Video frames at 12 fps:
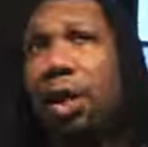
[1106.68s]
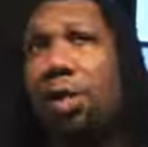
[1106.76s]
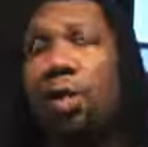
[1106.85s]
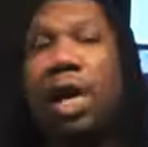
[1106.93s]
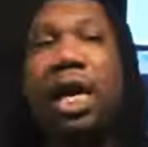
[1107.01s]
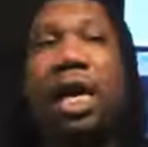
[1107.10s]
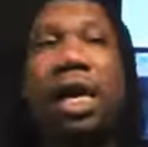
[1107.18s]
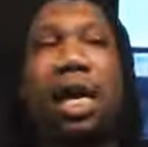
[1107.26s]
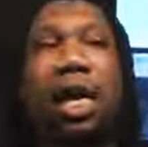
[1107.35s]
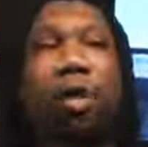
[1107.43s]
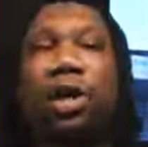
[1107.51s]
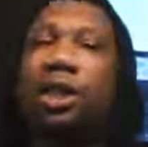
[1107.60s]
We,
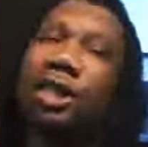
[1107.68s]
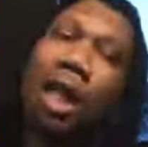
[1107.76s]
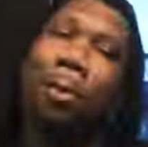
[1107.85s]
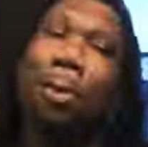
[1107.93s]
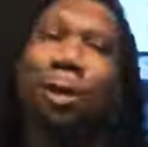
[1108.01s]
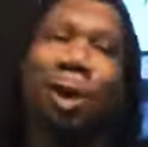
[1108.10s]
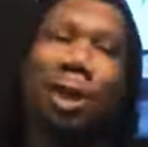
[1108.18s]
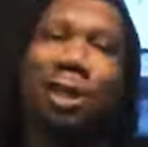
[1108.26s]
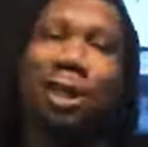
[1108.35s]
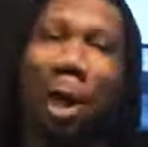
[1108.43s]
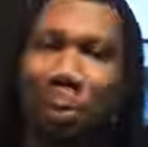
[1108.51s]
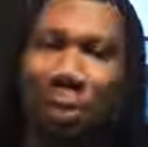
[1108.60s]
we stumbled on
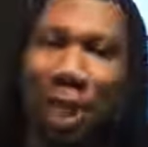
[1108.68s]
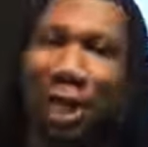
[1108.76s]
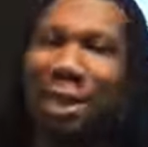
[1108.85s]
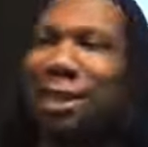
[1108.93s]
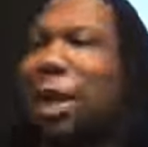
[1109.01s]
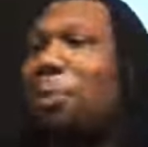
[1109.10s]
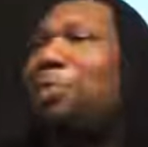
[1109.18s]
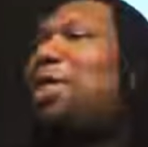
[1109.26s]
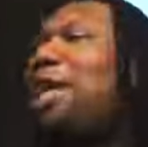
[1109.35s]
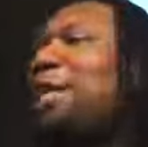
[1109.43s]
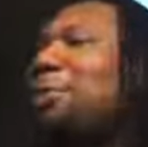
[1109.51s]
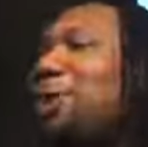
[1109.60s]
some things, some
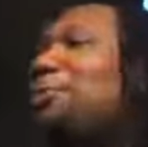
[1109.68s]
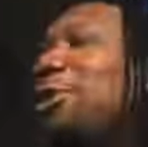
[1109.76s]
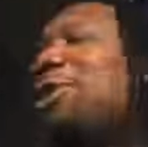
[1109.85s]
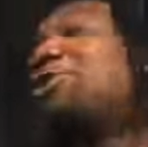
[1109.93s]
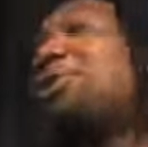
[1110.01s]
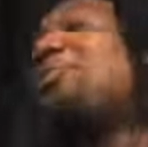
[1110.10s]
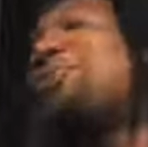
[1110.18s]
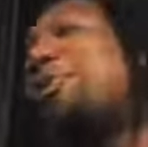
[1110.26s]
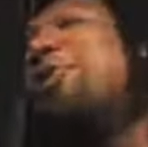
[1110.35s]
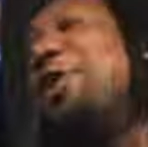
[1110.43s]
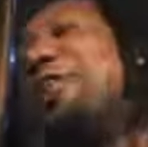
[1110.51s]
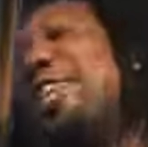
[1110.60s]
things we, we tripped
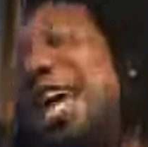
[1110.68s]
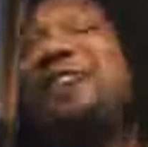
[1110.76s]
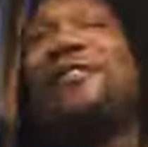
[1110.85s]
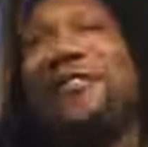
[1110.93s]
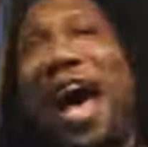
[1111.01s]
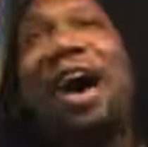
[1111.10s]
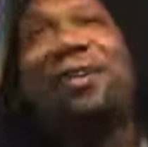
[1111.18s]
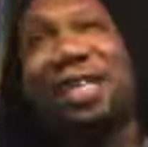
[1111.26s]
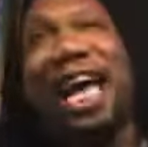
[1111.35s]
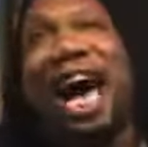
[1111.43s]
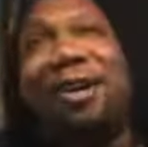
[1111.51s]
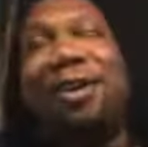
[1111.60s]
on and, and
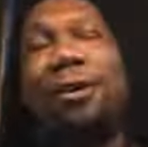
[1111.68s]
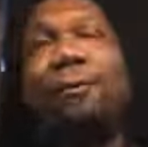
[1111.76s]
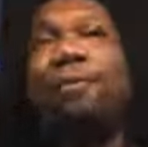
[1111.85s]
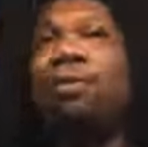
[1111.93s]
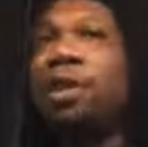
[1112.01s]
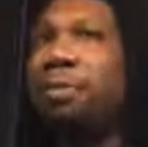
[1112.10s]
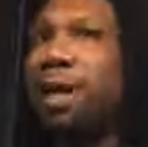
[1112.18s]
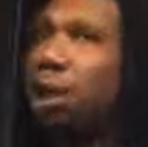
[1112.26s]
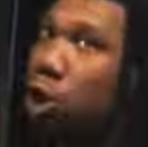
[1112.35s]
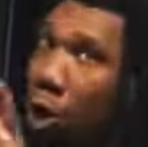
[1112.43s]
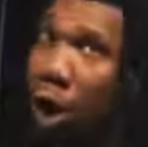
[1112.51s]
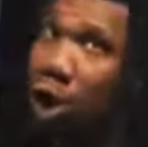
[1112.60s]
found out. But
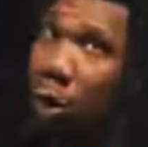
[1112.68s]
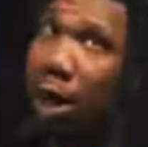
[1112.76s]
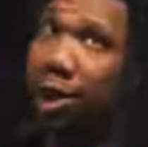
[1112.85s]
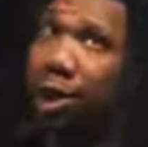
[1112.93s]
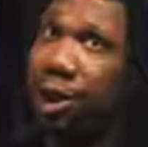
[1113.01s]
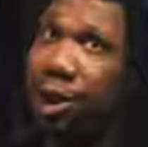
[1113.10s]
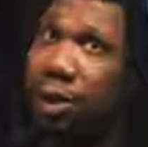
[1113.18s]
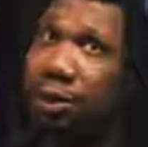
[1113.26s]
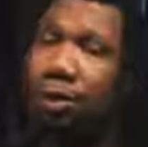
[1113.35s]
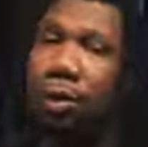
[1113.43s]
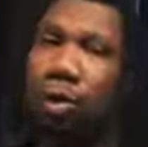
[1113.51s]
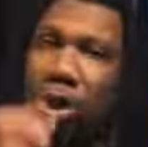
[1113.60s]
your question
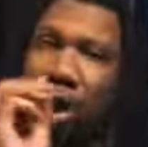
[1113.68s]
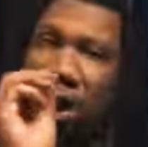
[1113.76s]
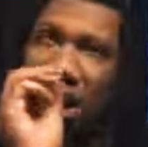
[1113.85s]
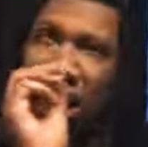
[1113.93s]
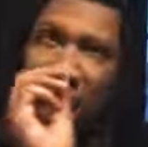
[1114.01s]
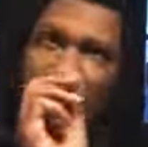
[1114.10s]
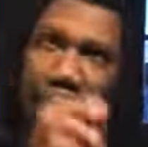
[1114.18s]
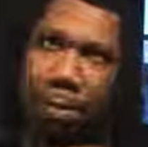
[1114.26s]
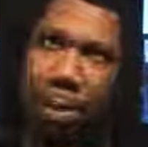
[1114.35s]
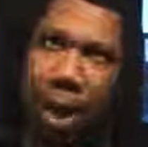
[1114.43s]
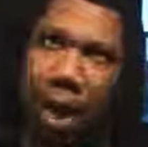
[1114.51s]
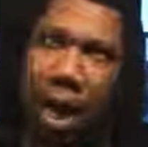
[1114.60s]
was
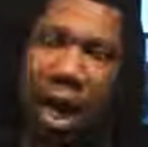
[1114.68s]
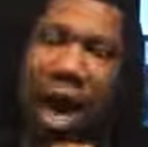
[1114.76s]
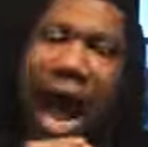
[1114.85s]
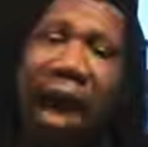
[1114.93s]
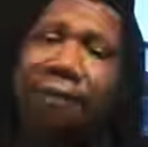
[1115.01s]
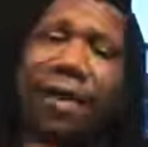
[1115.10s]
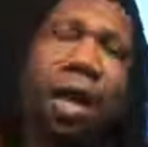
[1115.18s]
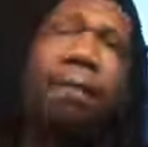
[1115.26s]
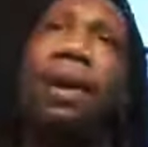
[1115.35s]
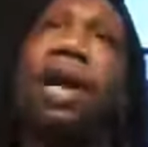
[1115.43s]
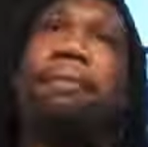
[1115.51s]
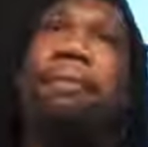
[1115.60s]
deliberate. Africa
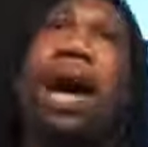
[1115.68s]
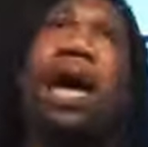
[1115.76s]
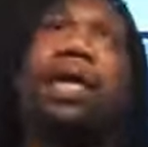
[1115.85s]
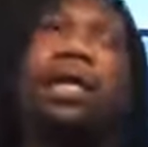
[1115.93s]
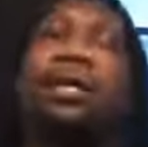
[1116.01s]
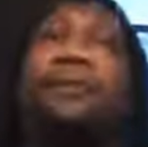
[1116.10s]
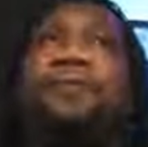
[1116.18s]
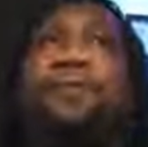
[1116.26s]
Bambaataa